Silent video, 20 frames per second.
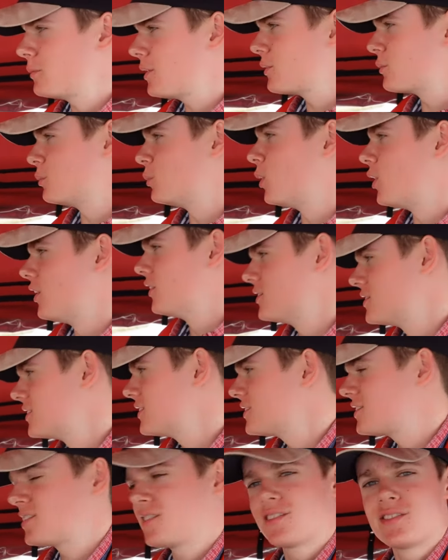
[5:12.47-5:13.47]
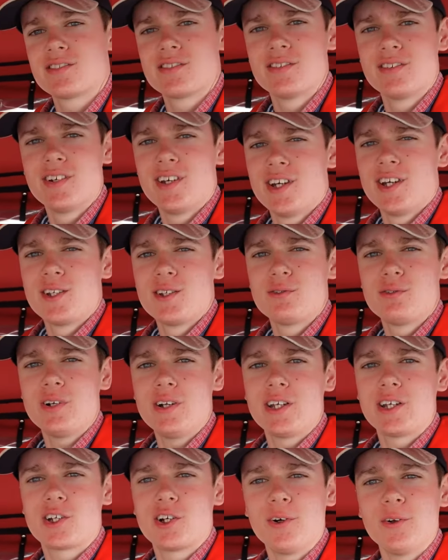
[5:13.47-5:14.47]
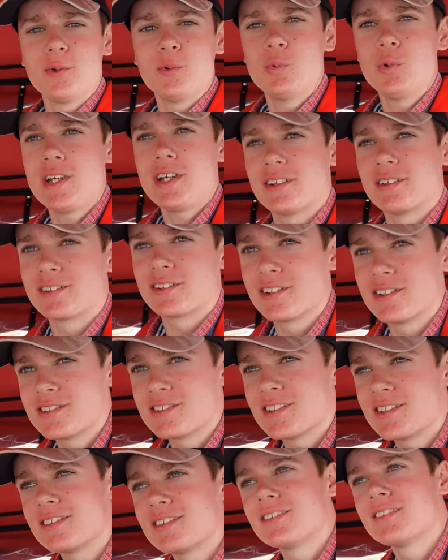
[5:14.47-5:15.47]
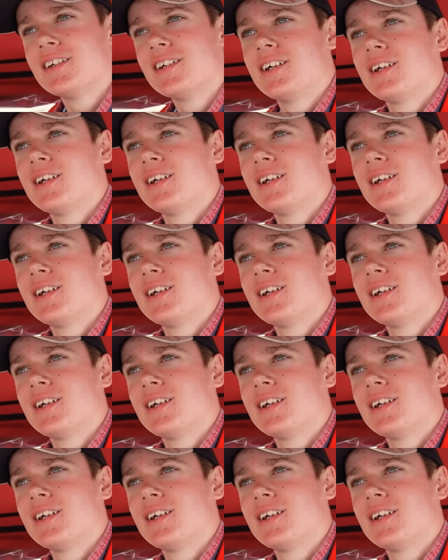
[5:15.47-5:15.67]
weather-wise, it's, it's really kind of weird, because it,